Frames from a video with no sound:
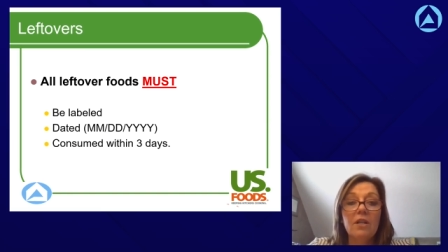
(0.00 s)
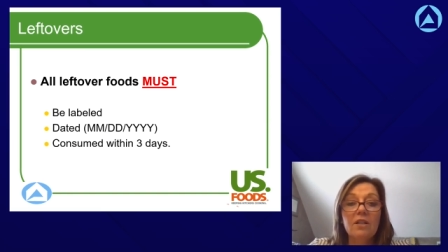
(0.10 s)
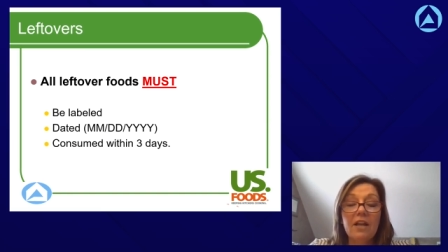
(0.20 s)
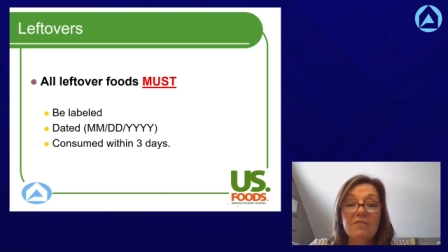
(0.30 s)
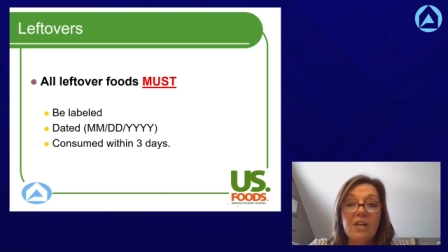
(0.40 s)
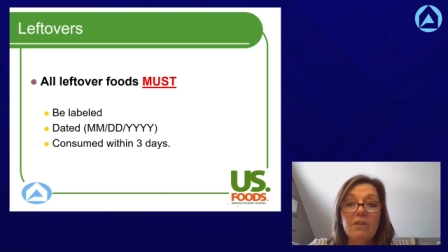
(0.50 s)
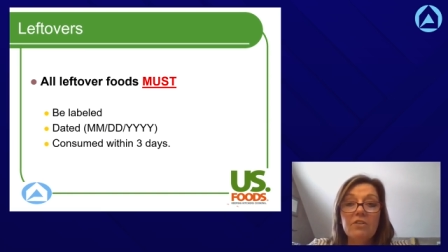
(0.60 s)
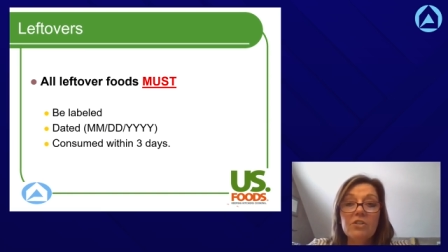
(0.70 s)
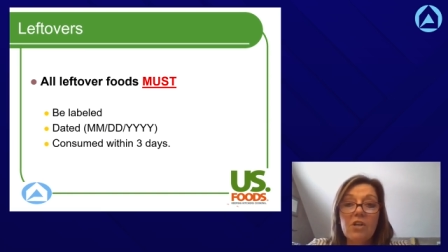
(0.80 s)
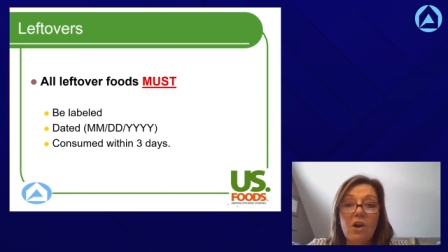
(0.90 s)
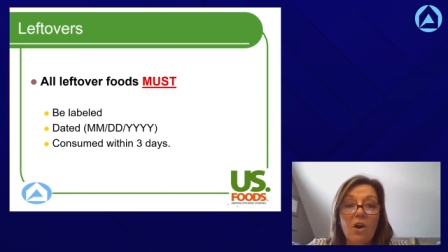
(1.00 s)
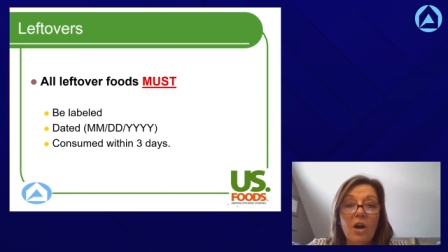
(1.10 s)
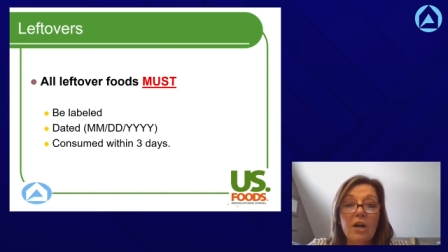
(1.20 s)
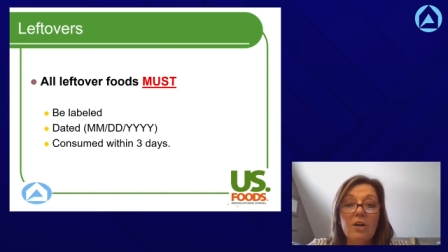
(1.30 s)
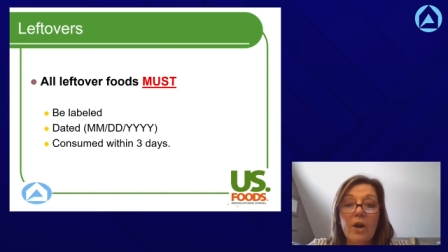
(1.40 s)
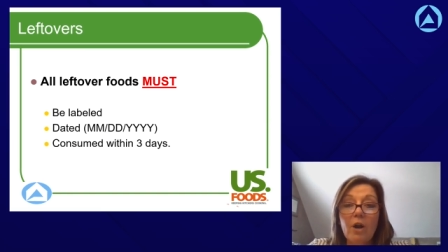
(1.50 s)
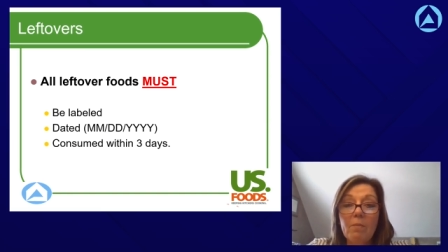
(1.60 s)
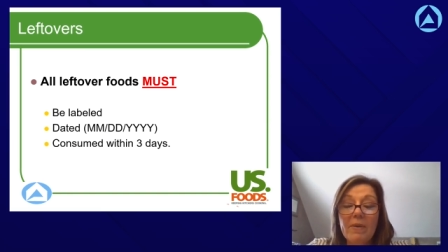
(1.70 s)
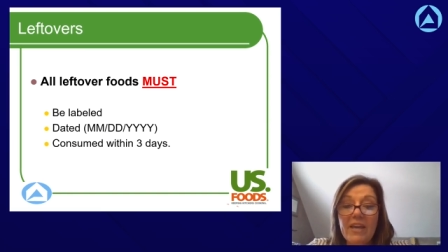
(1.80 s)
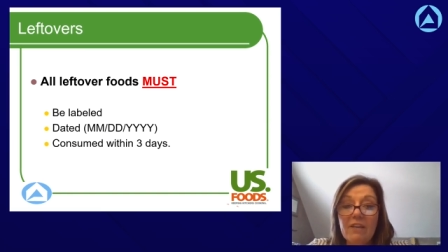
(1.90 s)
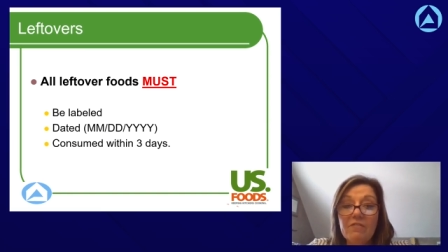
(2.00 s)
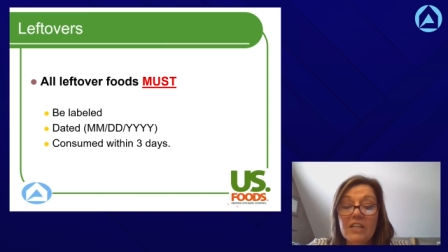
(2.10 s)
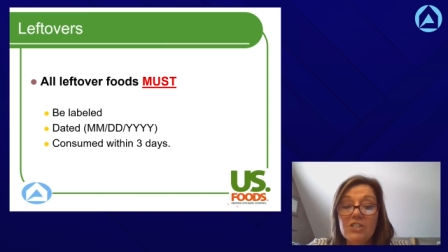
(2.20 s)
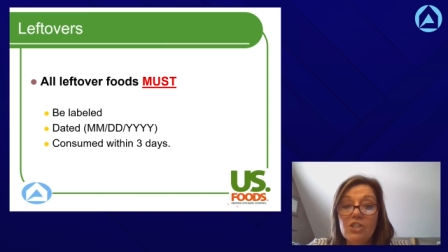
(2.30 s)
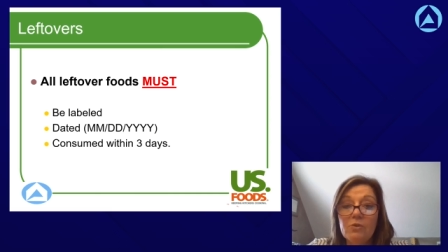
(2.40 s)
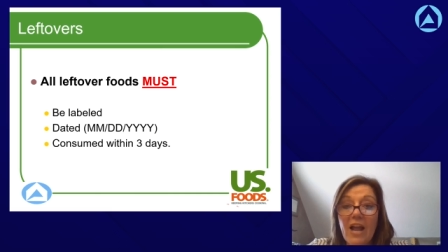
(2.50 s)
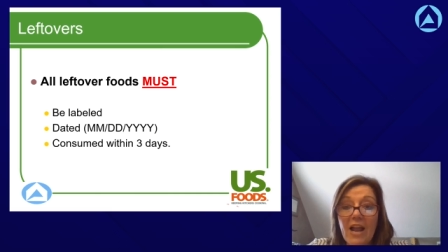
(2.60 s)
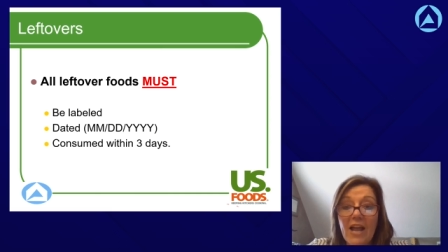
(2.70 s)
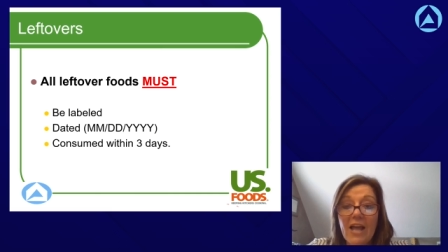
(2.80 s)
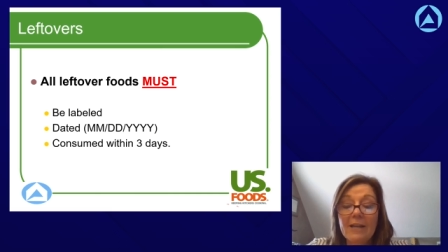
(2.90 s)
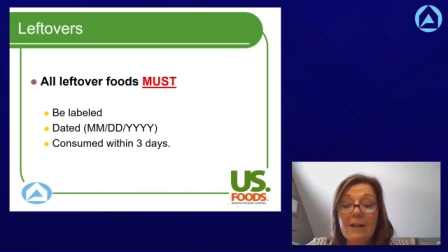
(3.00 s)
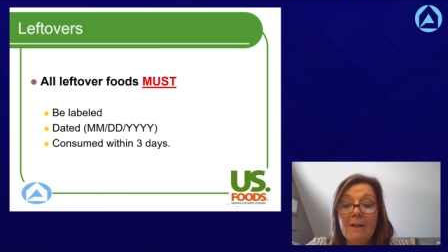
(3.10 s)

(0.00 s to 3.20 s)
Leftovers are ground beef that you had